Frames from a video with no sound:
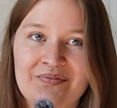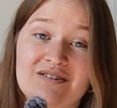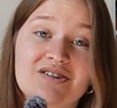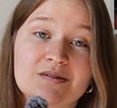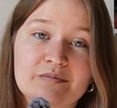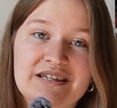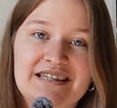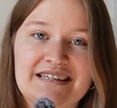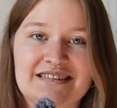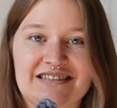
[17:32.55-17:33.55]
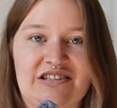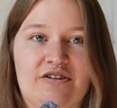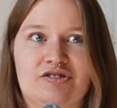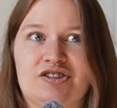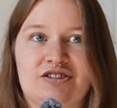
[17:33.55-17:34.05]
It looks pretty easy, you
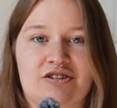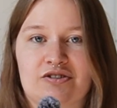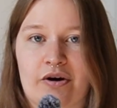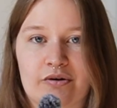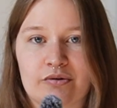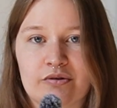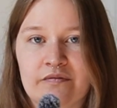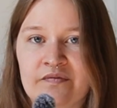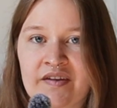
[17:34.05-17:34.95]
know, it's just a circle.